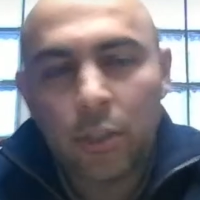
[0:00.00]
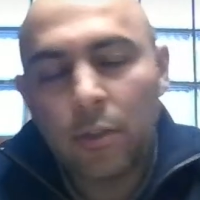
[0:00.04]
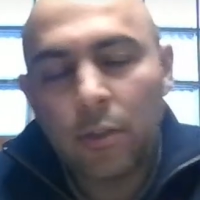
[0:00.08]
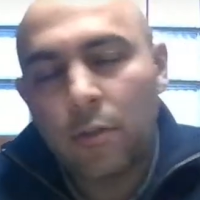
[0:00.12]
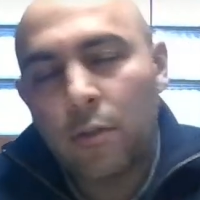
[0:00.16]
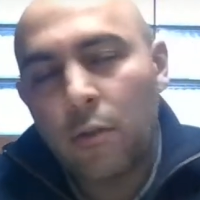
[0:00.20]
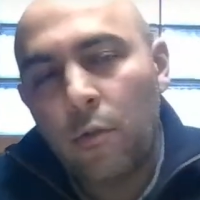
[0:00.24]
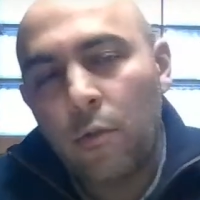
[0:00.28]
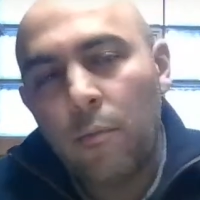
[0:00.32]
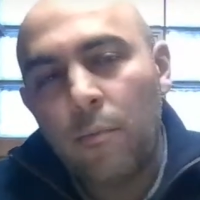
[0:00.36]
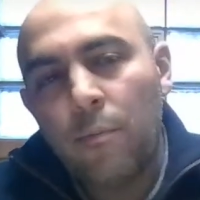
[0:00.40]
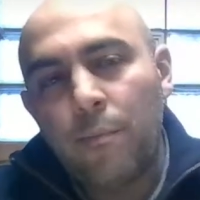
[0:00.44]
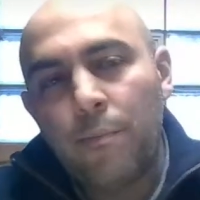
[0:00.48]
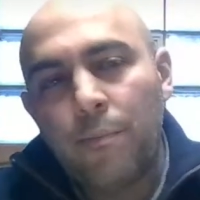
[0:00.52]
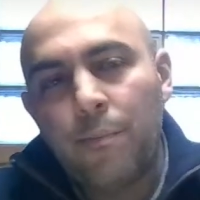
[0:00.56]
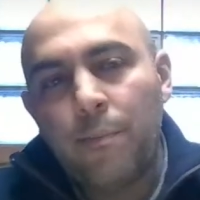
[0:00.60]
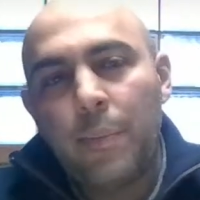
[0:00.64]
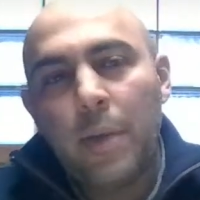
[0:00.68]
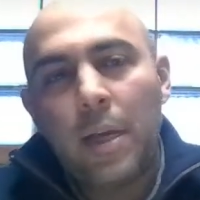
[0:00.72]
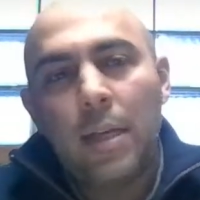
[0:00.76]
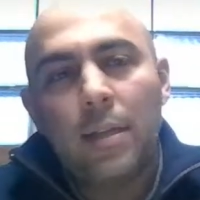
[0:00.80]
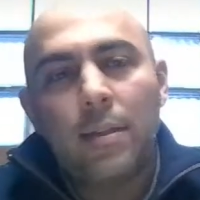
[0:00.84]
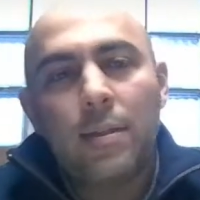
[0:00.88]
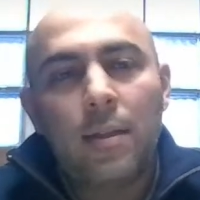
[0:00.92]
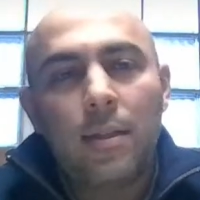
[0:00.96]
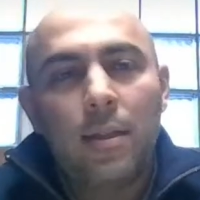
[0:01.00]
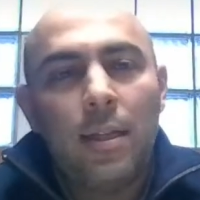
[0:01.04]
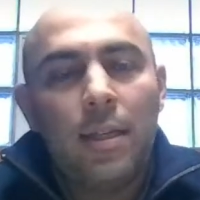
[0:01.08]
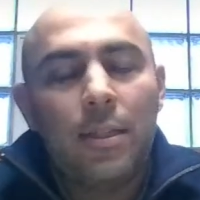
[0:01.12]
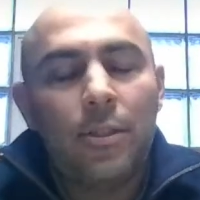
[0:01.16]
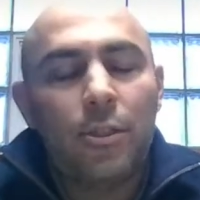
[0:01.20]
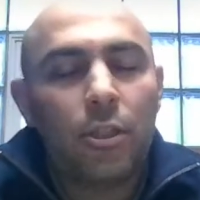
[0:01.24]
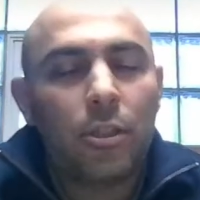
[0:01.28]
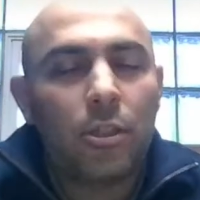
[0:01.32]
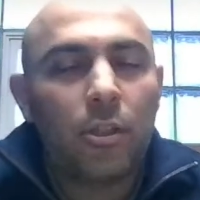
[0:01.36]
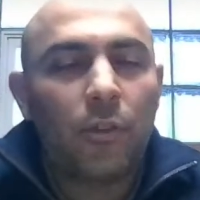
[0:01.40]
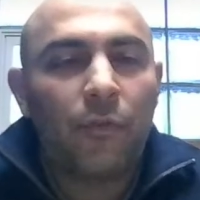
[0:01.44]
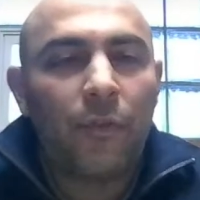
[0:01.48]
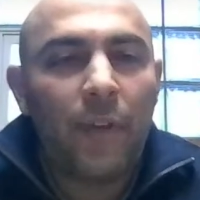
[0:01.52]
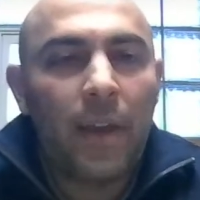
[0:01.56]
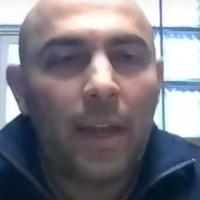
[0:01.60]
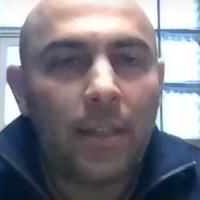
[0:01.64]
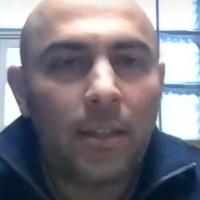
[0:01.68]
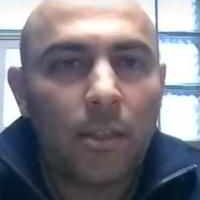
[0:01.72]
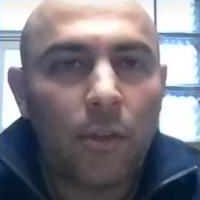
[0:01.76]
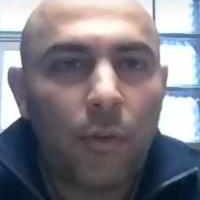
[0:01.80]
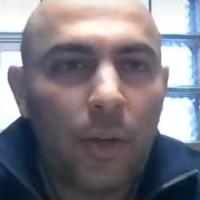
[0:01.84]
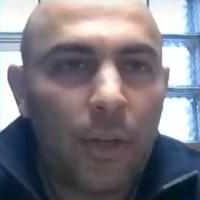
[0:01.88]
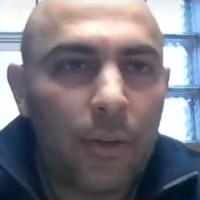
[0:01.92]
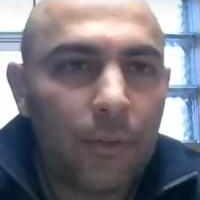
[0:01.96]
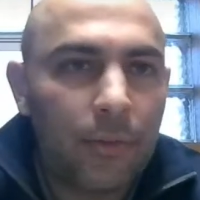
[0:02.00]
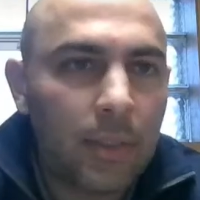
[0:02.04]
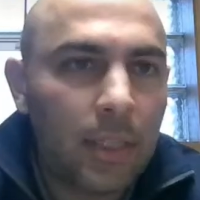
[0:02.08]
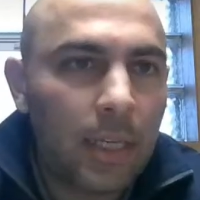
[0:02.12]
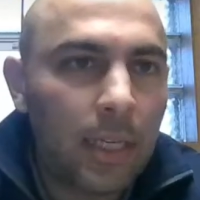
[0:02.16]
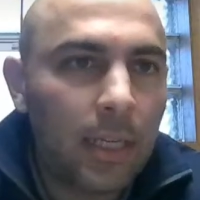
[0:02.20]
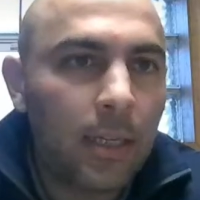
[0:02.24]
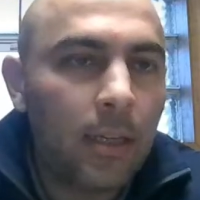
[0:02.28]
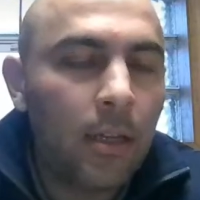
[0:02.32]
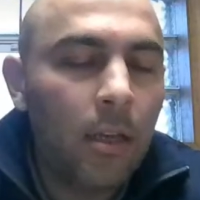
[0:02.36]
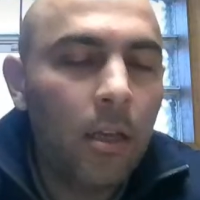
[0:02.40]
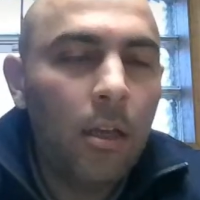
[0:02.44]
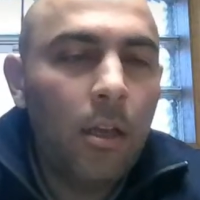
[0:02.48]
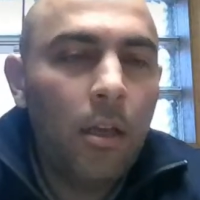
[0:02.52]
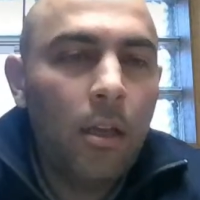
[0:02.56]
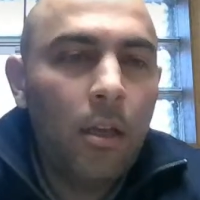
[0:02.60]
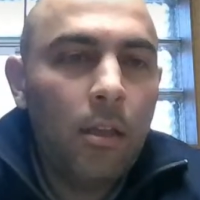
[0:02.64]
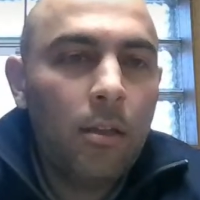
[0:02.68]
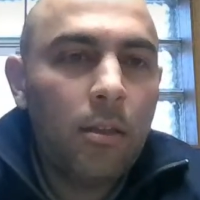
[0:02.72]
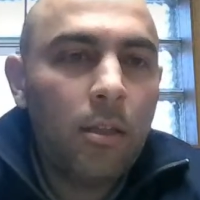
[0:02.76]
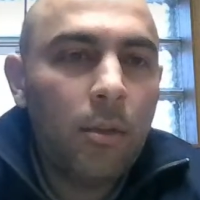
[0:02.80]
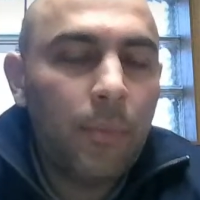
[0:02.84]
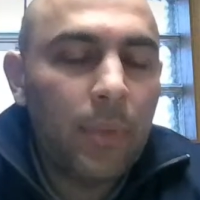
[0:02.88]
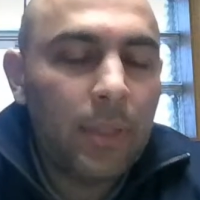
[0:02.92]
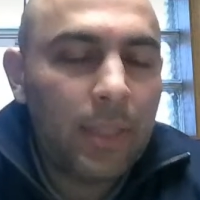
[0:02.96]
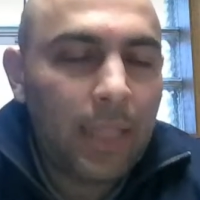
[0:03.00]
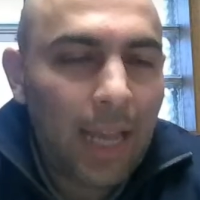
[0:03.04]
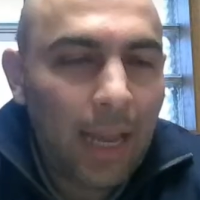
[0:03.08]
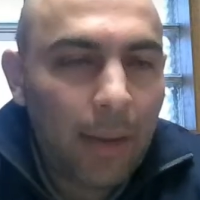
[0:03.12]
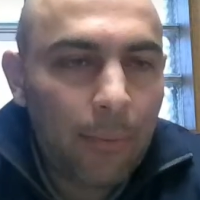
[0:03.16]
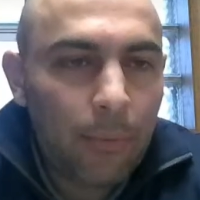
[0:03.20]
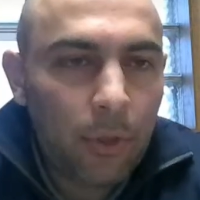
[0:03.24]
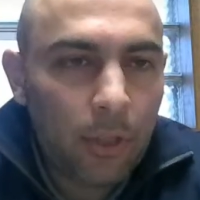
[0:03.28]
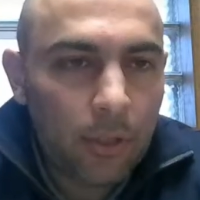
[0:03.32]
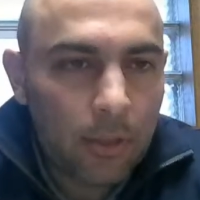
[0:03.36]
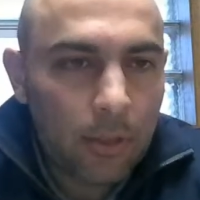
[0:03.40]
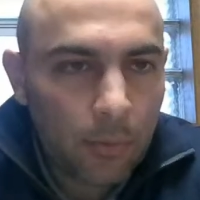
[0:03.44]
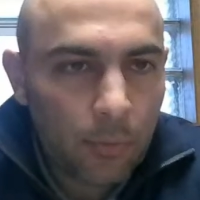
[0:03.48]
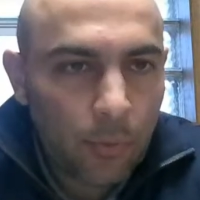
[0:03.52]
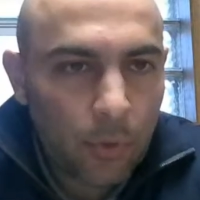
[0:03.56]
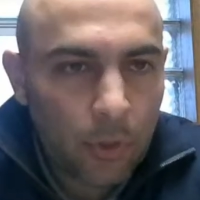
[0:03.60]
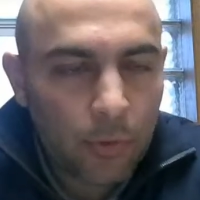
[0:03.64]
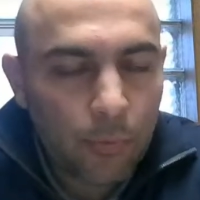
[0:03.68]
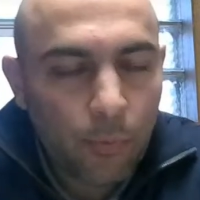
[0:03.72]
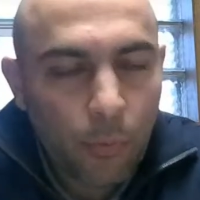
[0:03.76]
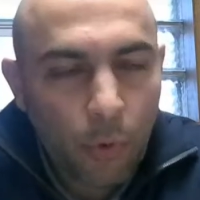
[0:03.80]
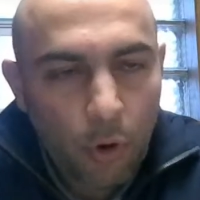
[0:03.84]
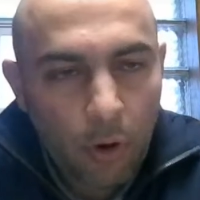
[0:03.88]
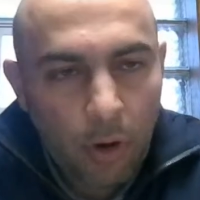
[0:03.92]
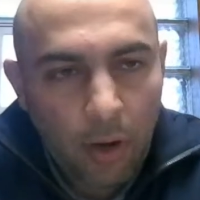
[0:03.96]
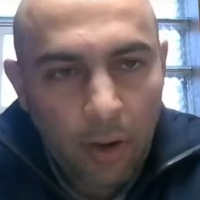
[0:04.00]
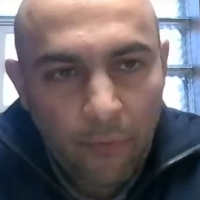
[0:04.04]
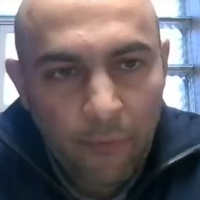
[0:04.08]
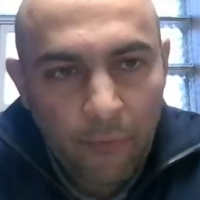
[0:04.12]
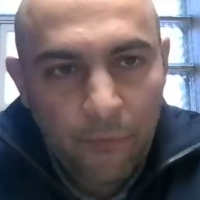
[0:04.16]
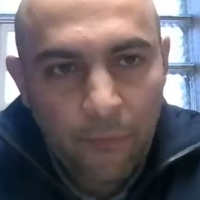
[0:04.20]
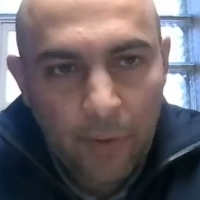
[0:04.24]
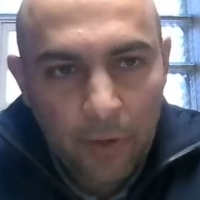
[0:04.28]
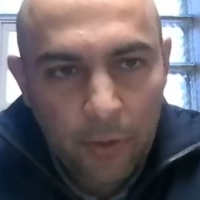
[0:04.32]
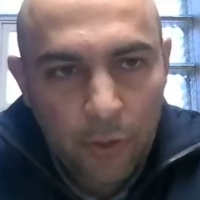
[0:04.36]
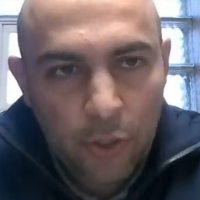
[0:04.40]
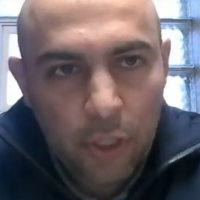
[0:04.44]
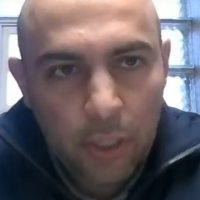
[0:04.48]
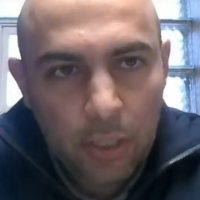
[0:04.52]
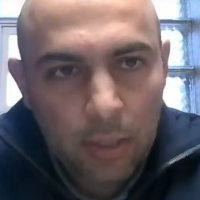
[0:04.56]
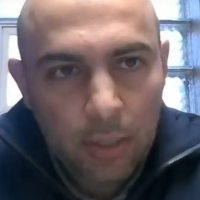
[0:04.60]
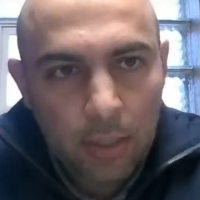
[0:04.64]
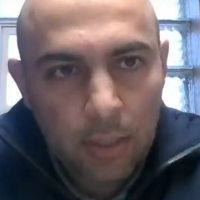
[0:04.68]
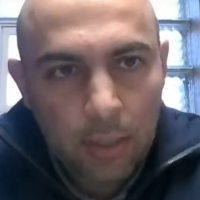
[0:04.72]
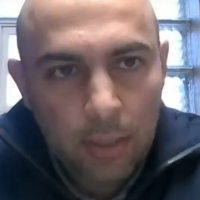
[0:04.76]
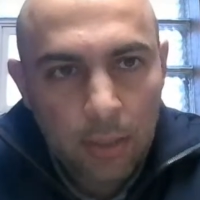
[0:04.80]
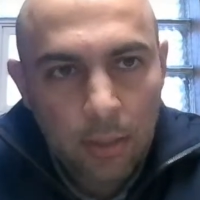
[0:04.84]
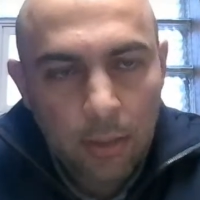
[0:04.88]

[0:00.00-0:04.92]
So basically, it's just a fancy way of saying the metabolism was more efficient